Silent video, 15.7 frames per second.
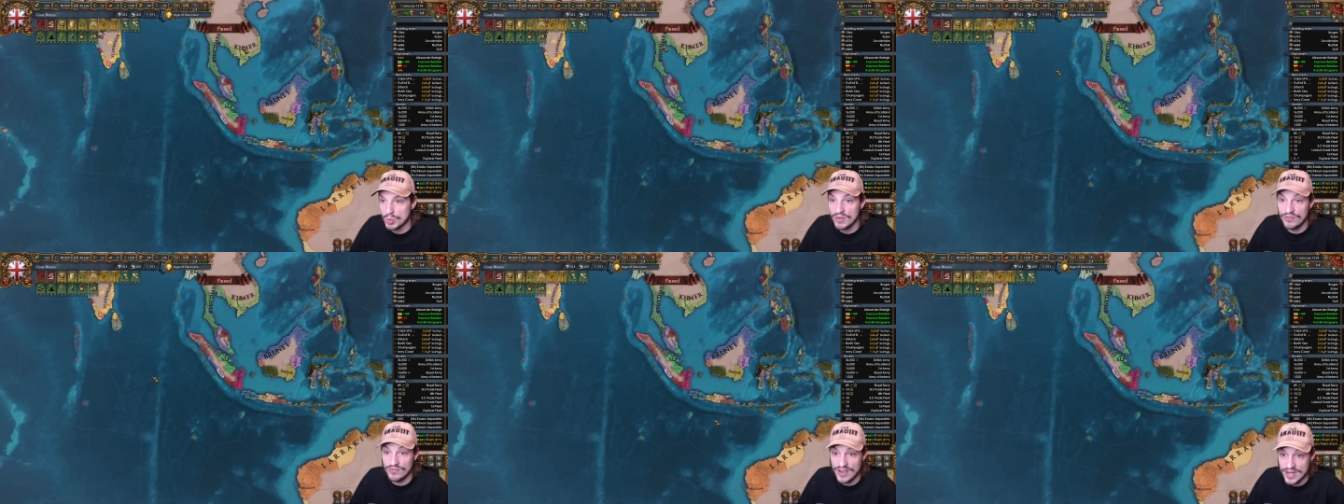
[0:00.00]

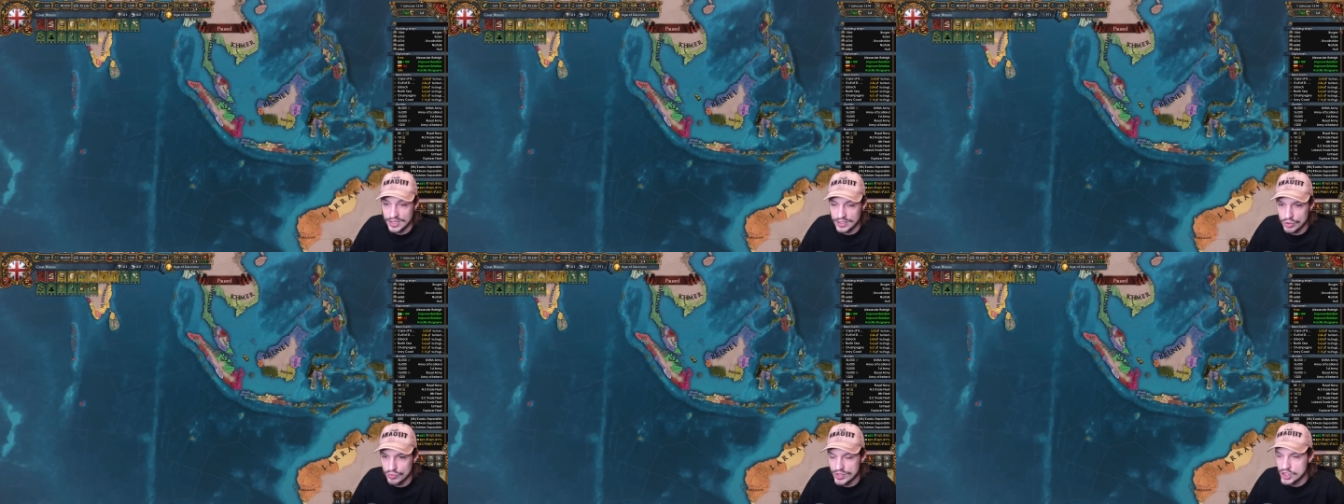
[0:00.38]
We
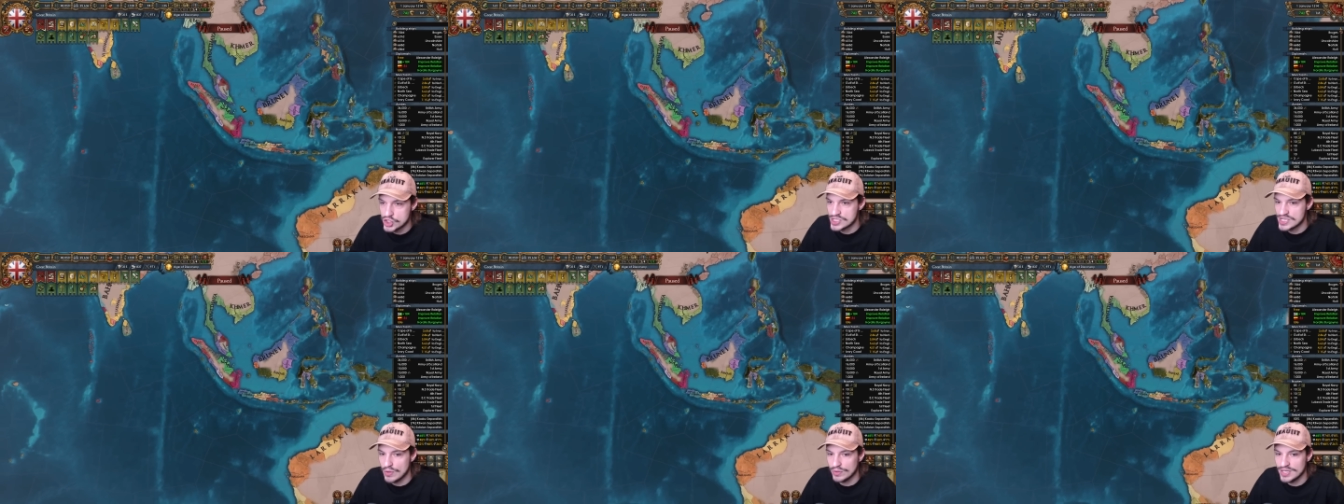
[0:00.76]
finally
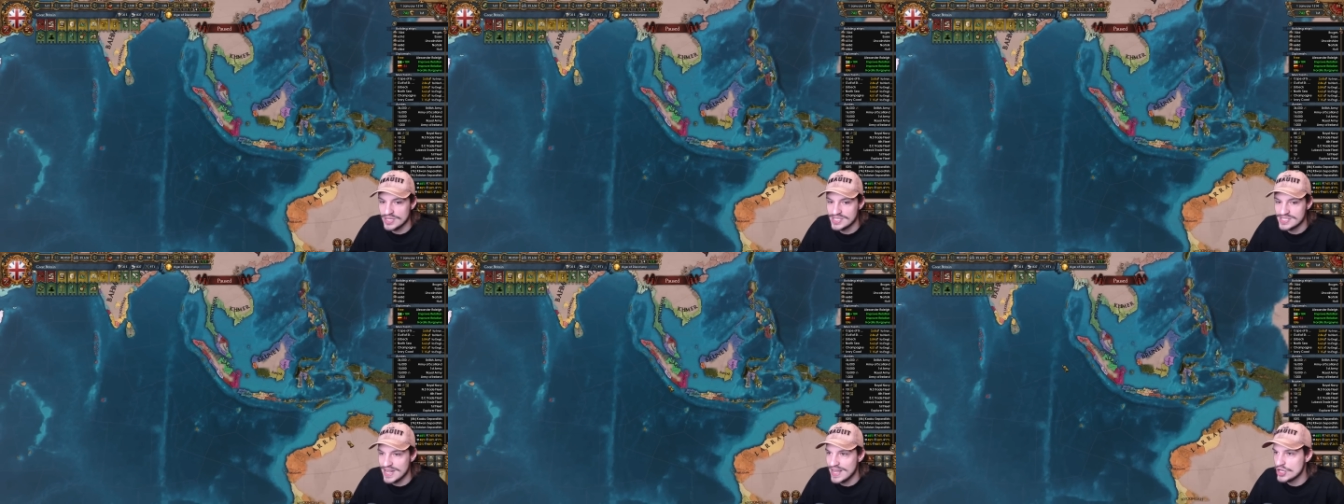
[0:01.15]
reached
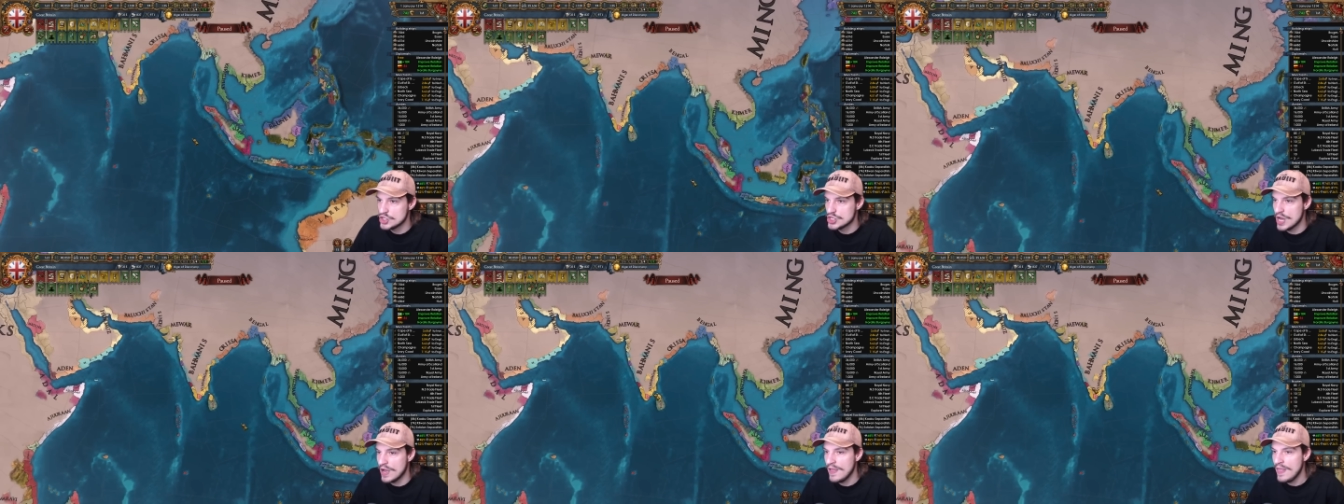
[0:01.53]
Southeast
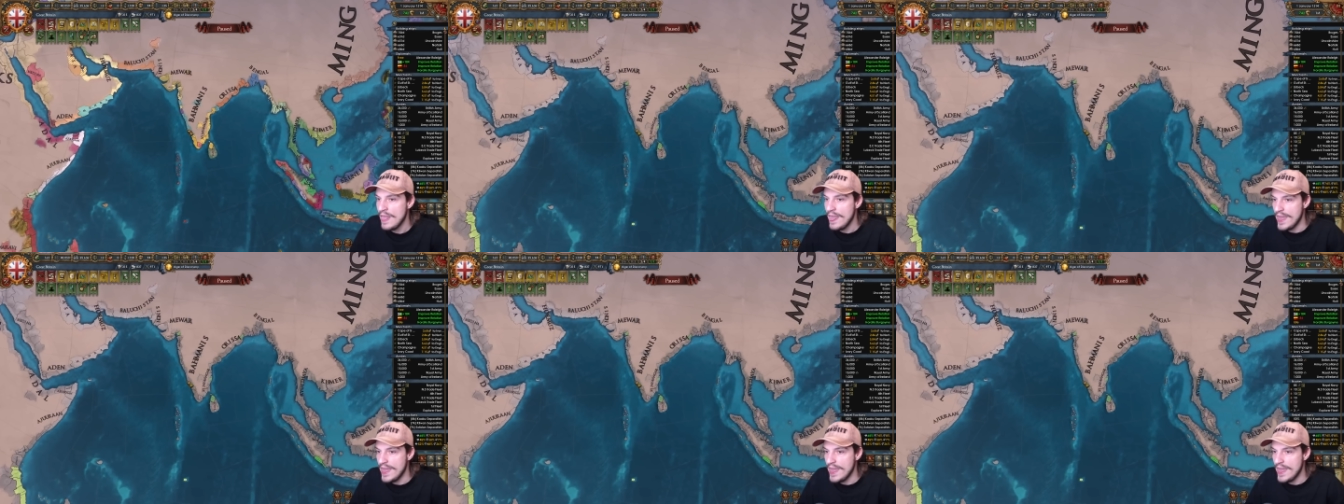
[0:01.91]
Asia,